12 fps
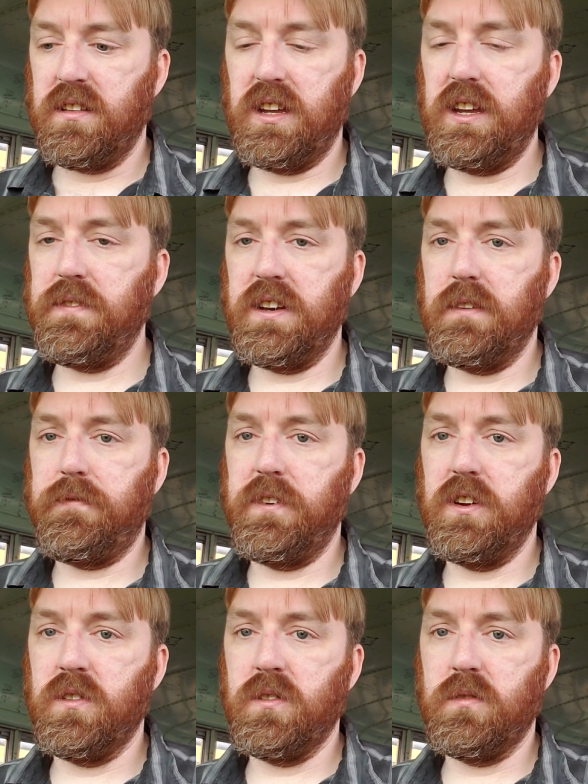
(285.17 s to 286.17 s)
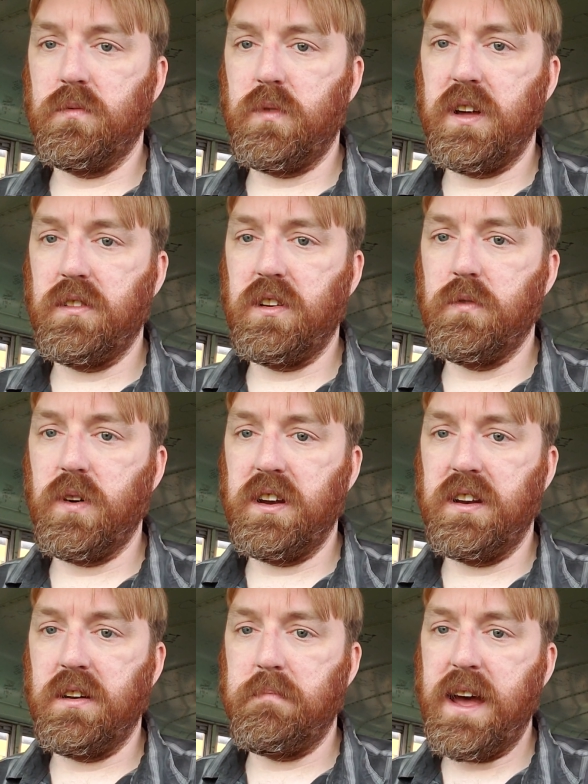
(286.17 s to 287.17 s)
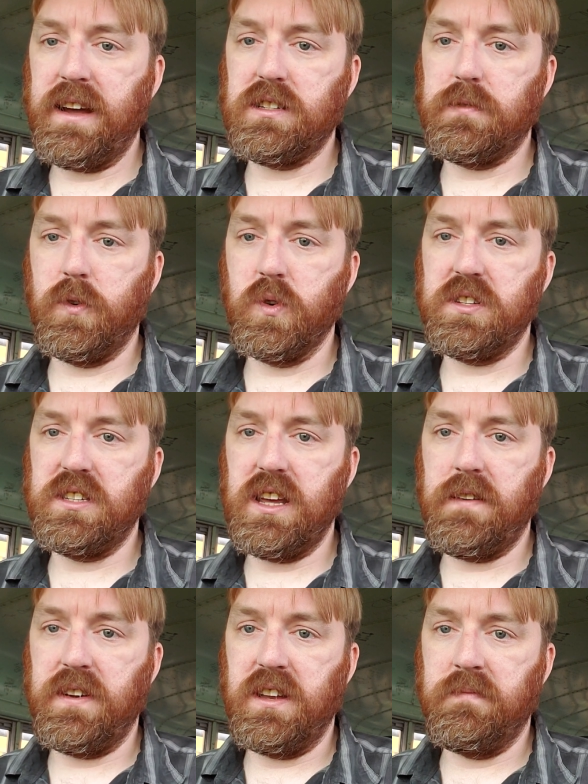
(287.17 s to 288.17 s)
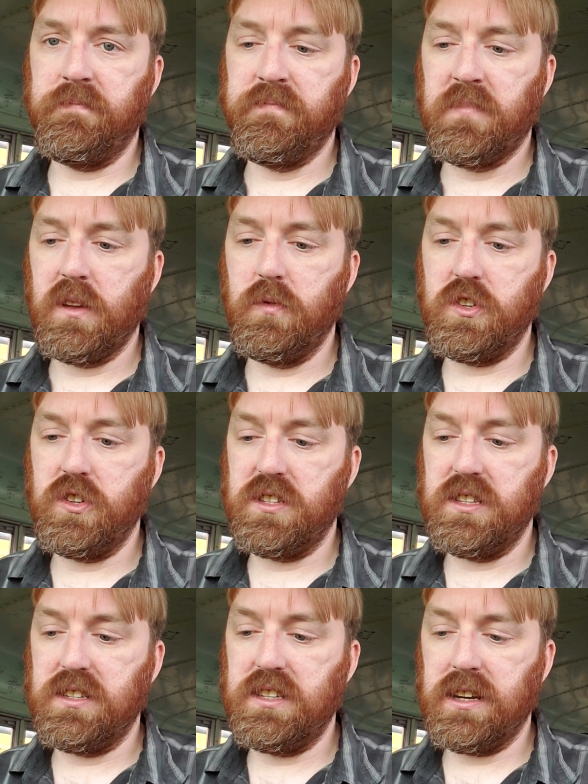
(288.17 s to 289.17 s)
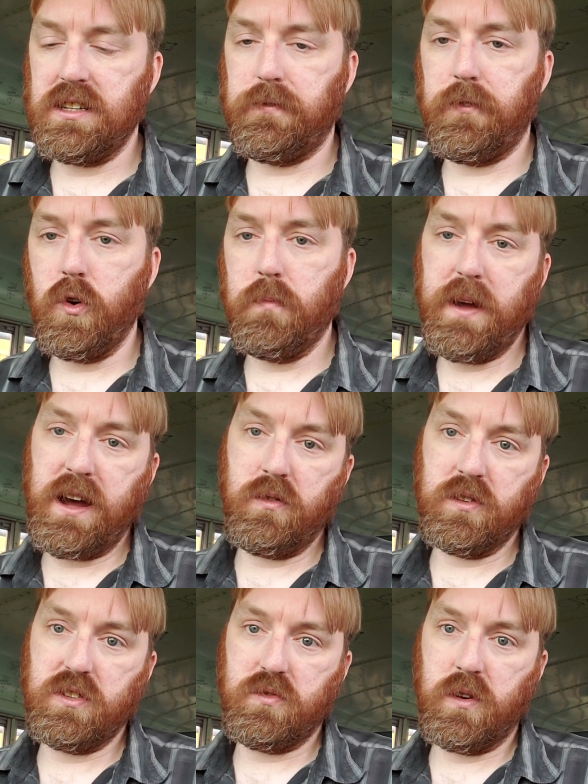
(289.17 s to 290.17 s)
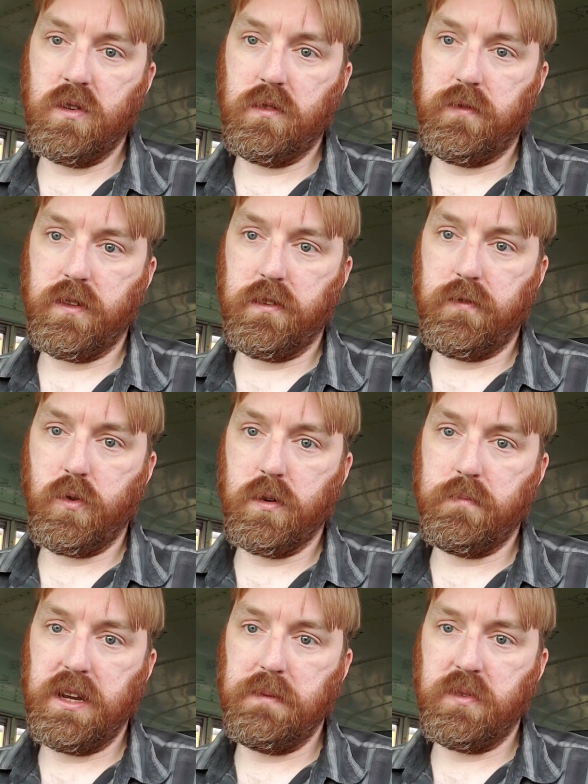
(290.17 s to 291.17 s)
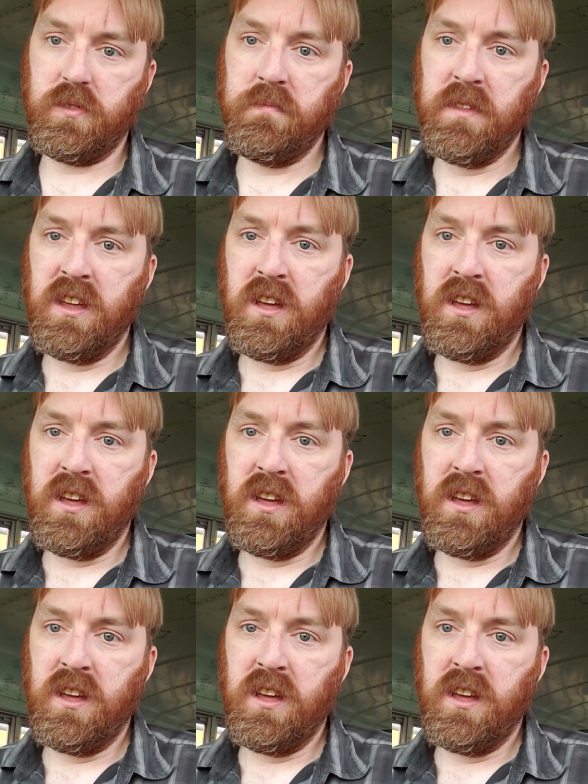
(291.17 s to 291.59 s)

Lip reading: even if whether you're running a Maxxforce 7, which is the 6.4 Power Stroke for the Ford people,